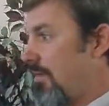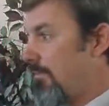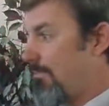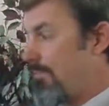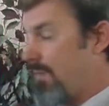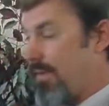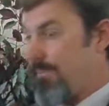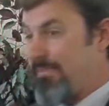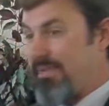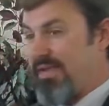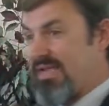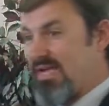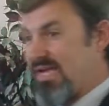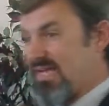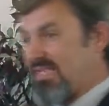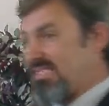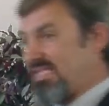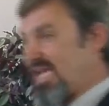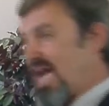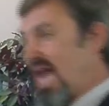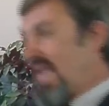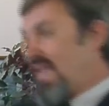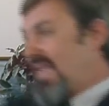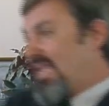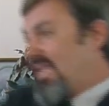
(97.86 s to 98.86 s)
but because
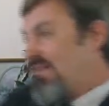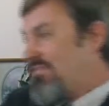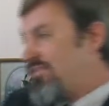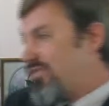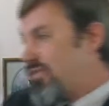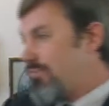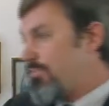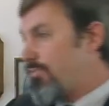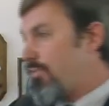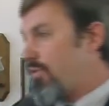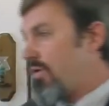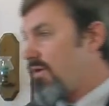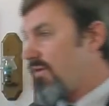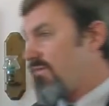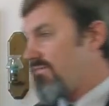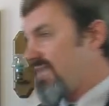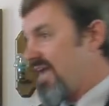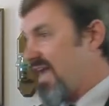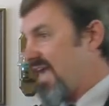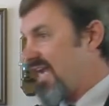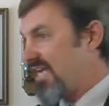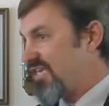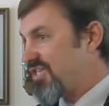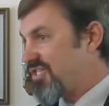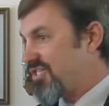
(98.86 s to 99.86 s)
God gives you more
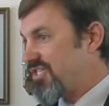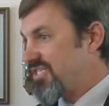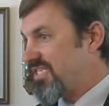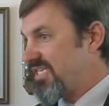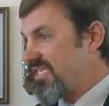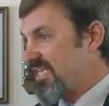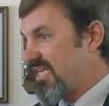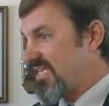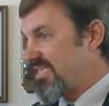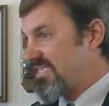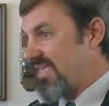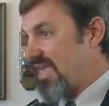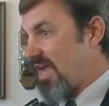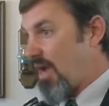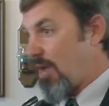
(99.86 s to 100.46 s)
advantages, it doesn't